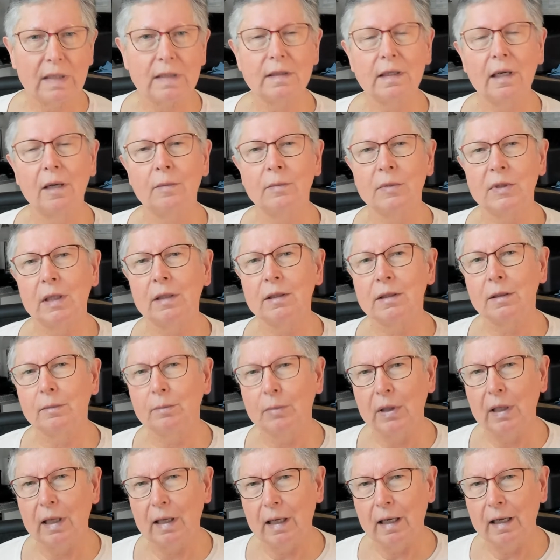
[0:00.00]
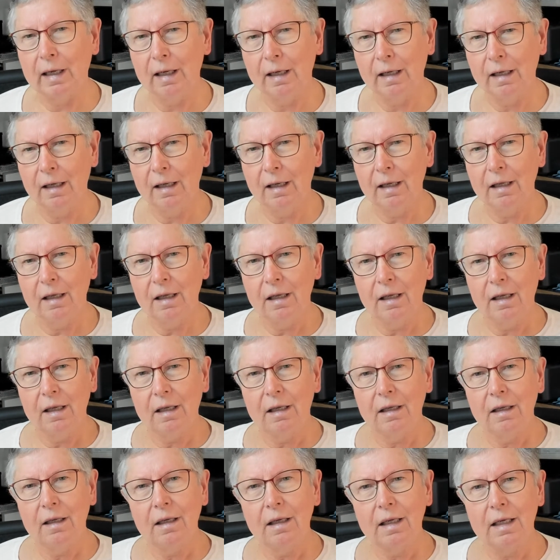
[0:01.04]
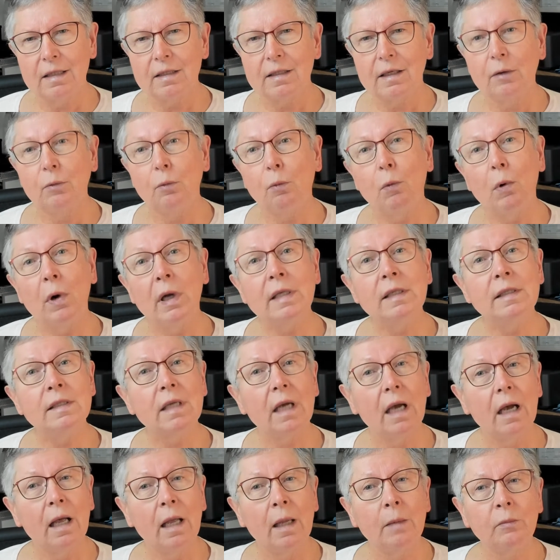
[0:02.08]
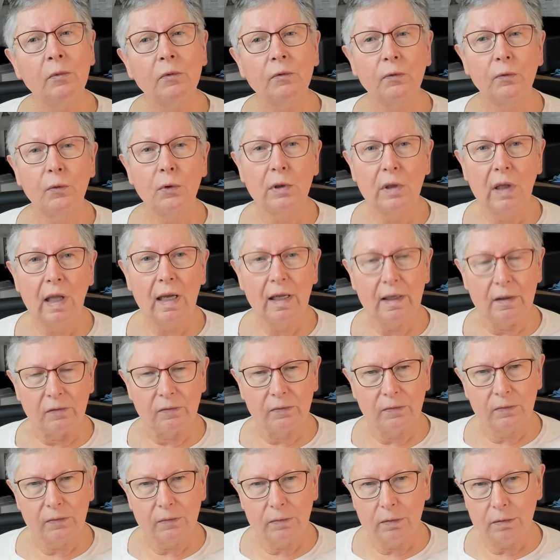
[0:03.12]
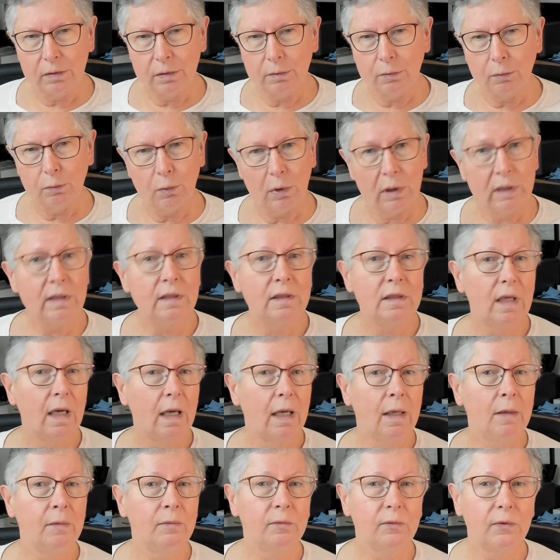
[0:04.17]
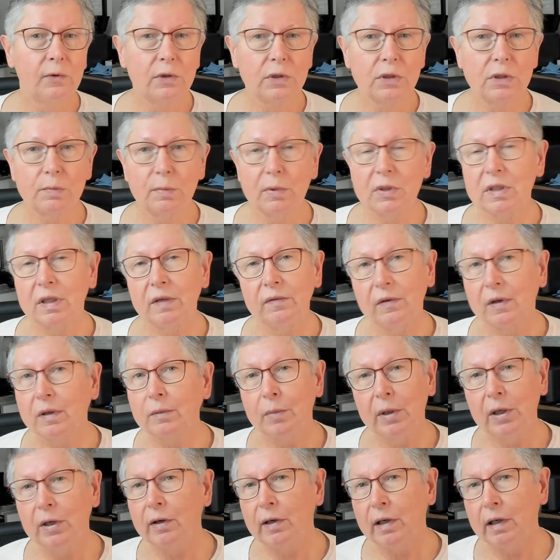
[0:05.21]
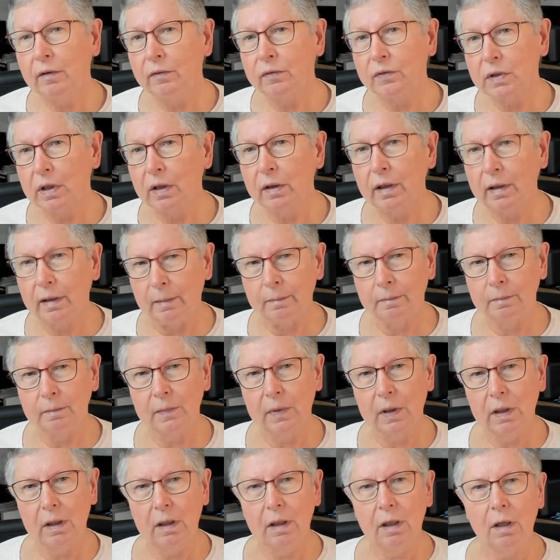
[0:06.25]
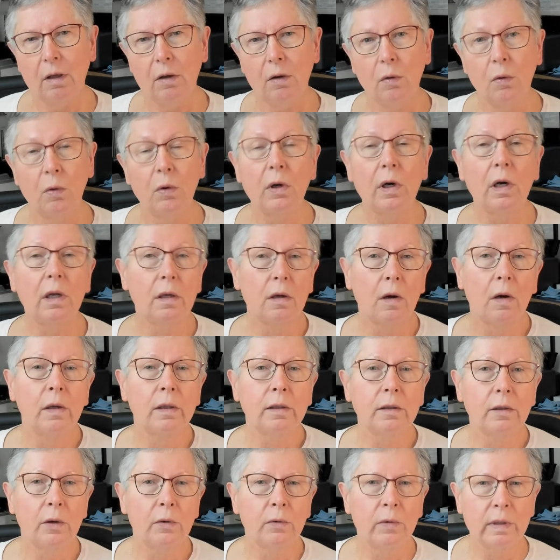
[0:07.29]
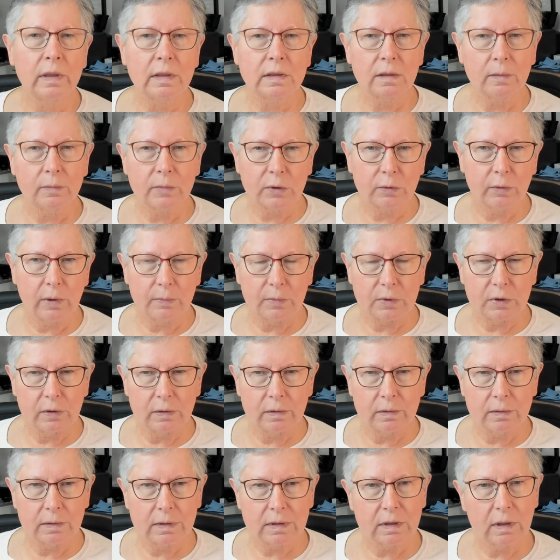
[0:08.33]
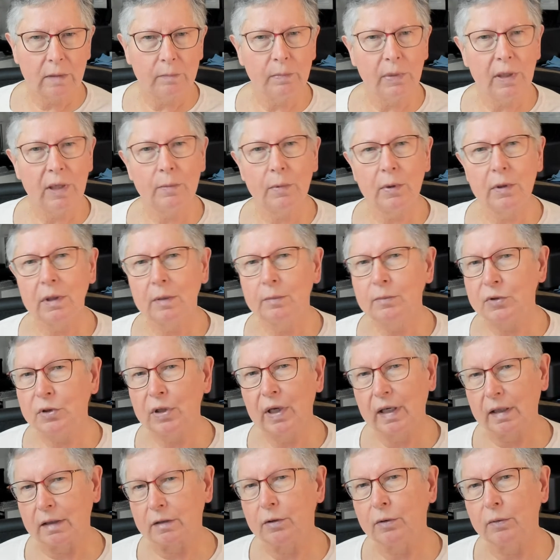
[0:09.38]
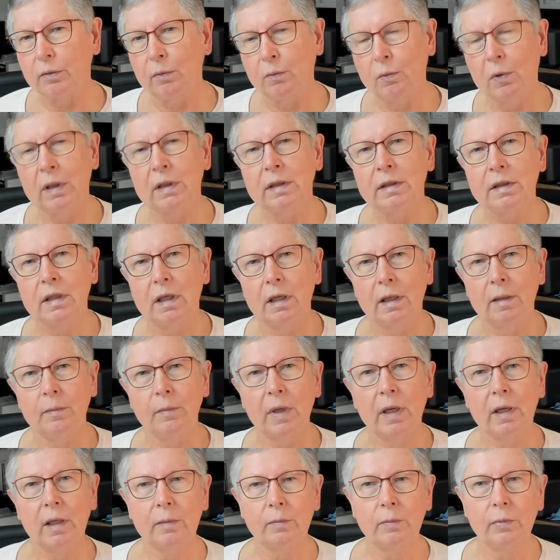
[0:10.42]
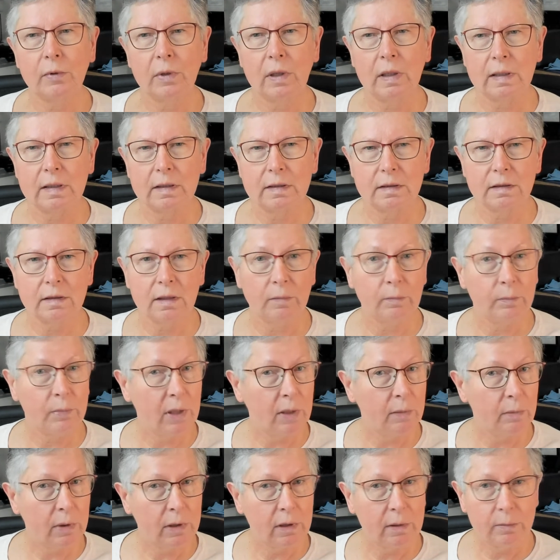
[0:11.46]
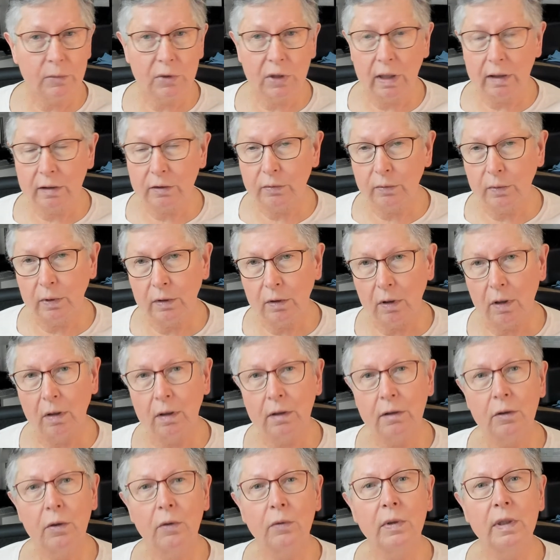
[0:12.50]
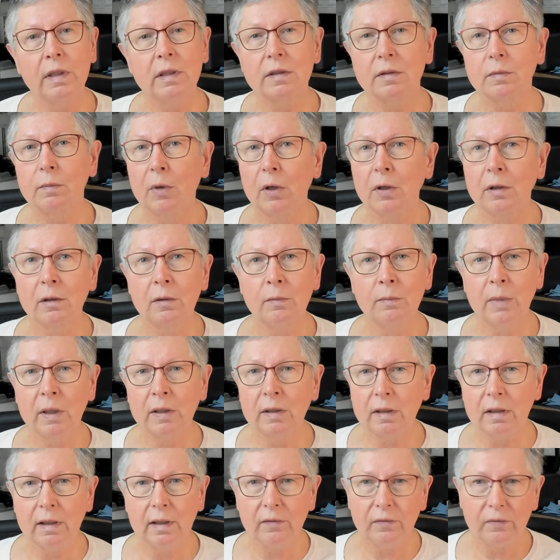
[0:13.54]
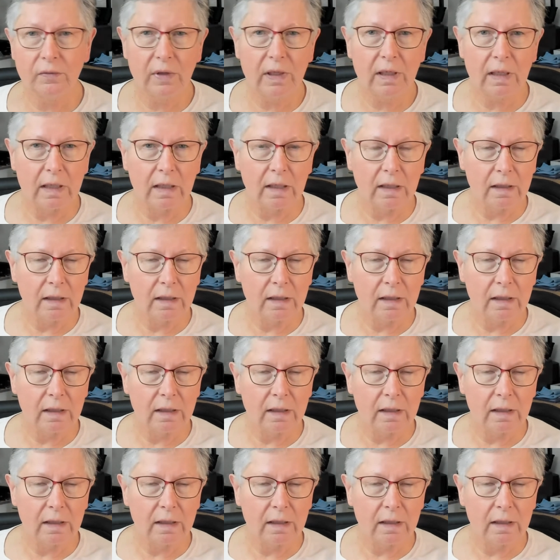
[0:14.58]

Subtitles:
comes into play. Is it one time for life? One time for a specific period of time? Or an ongoing subscription? Some people object to a one-time high price. Some people object to an ongoing smaller monthly fee.